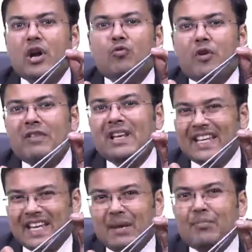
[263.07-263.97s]
We will
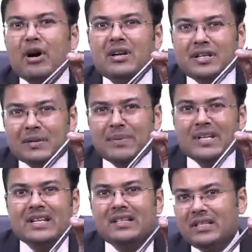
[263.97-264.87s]
keep on
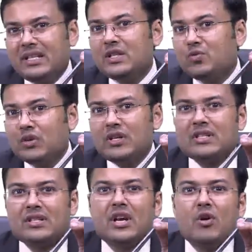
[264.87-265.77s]
repeating these
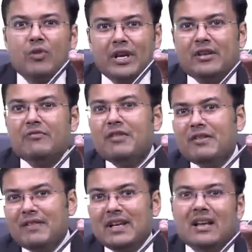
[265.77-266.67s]
words when we
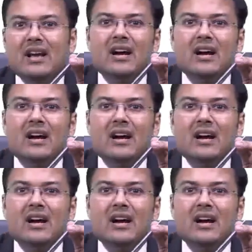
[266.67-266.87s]
will